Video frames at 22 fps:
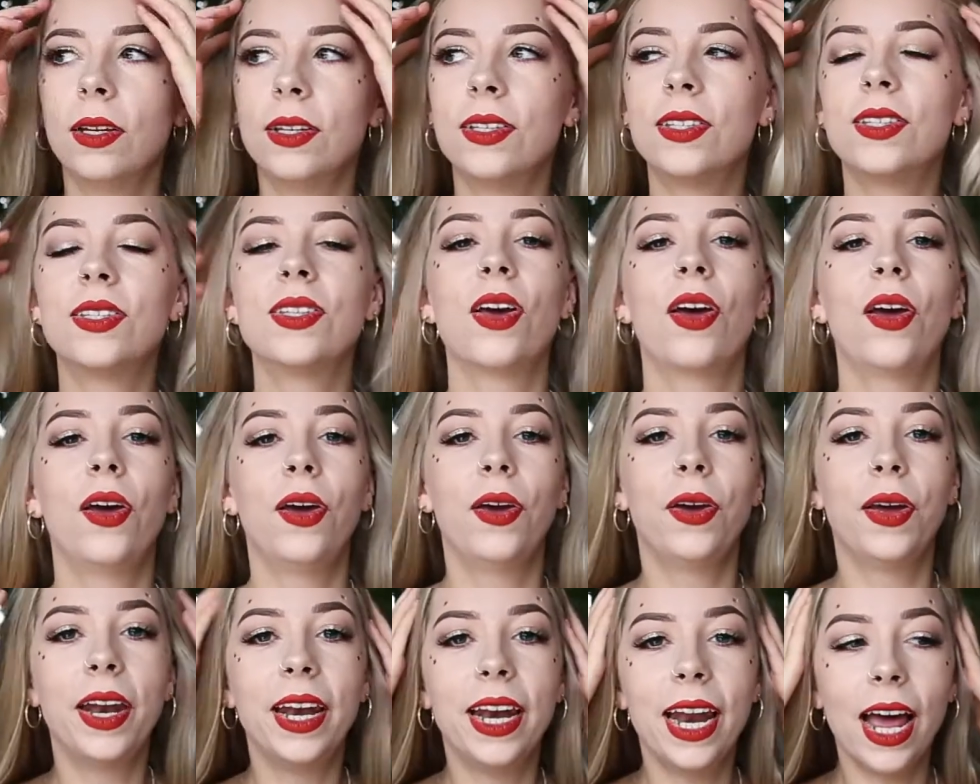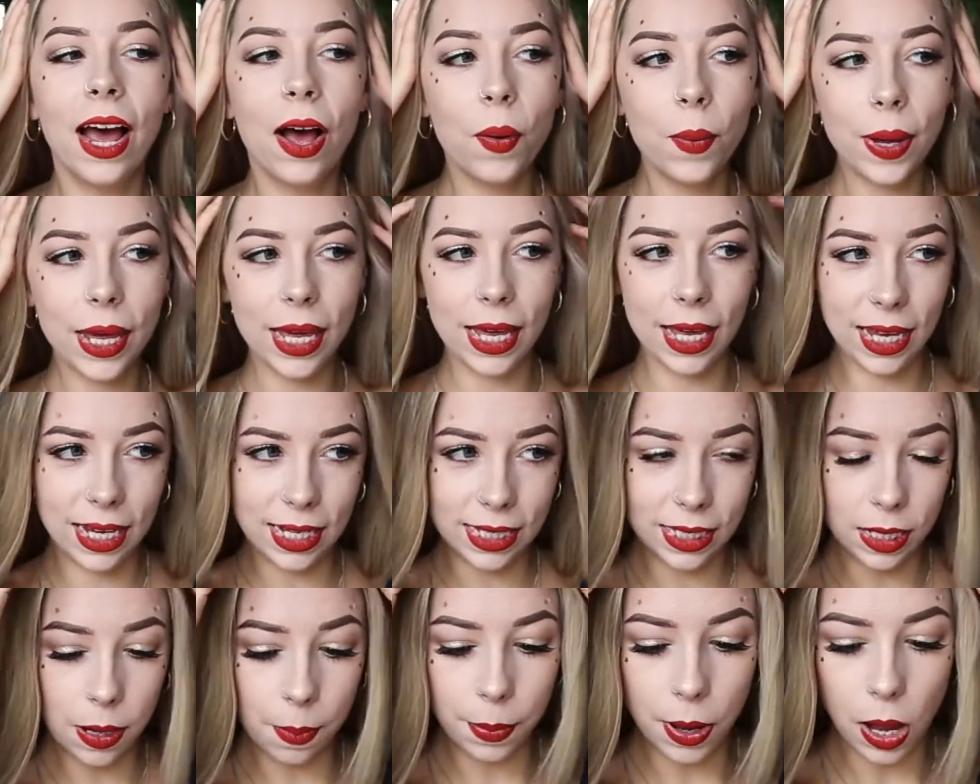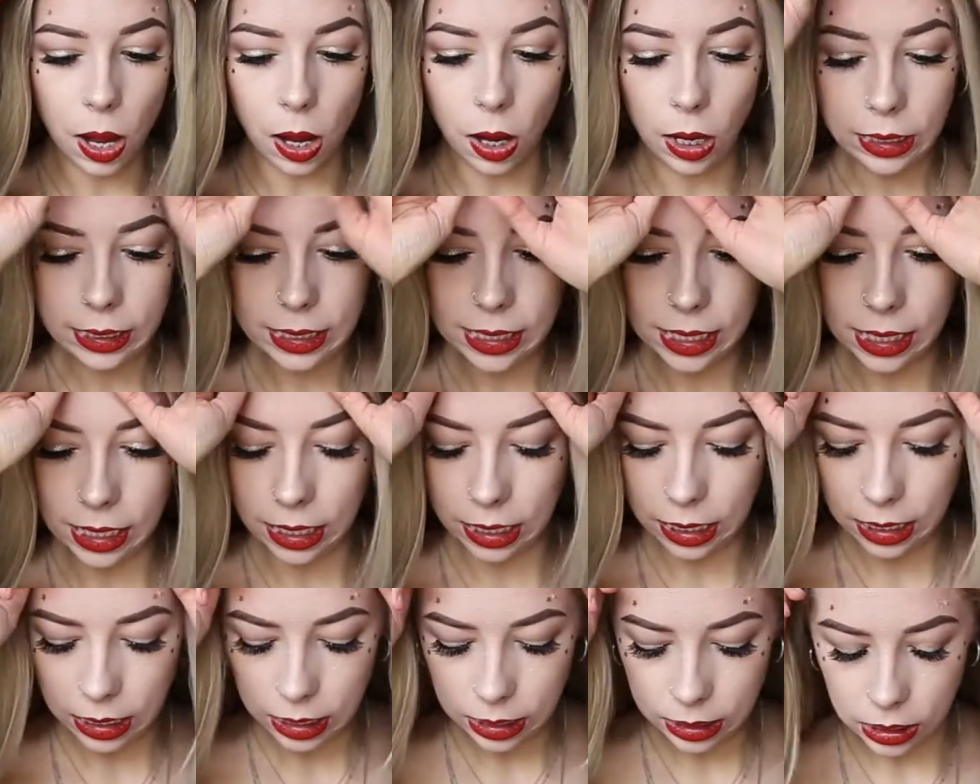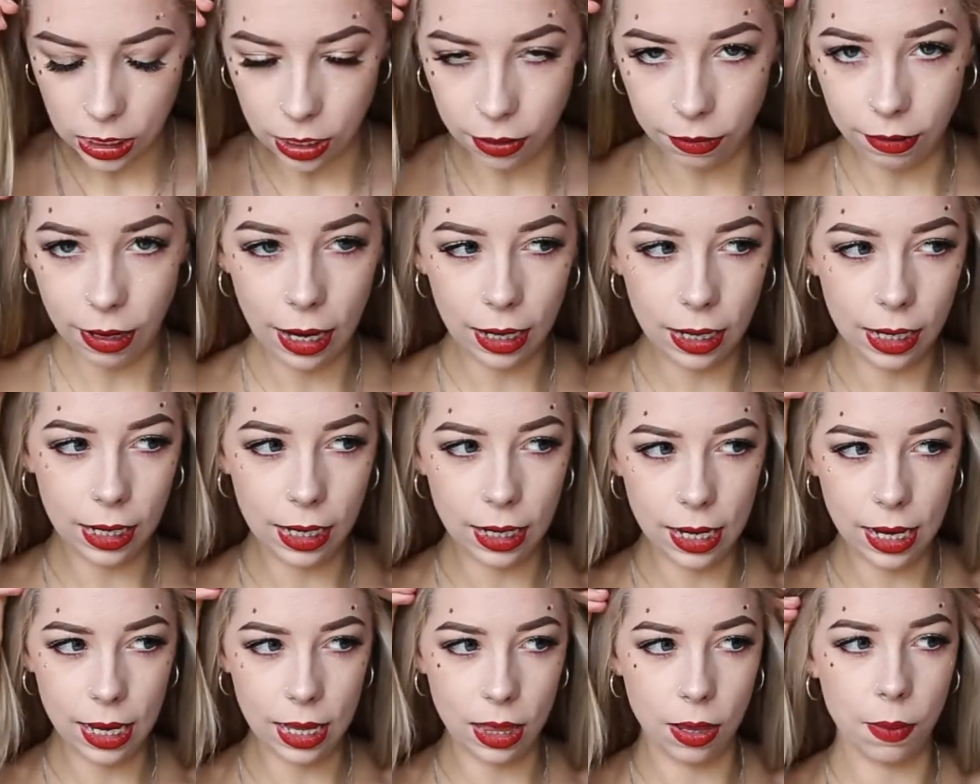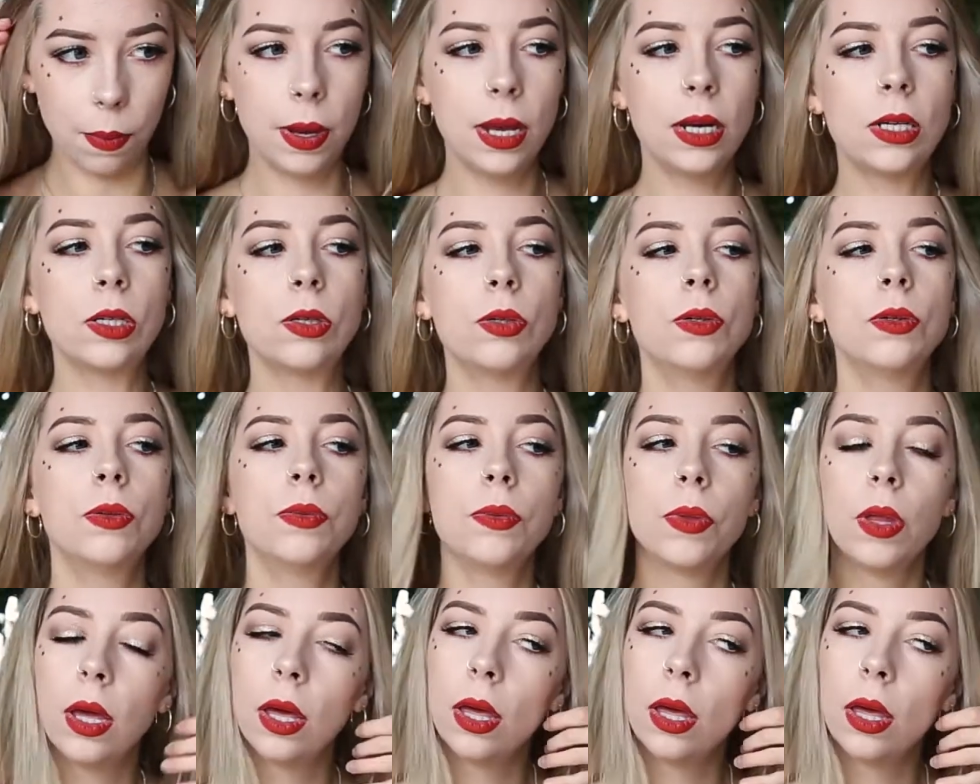So now it is parted directly in the middle.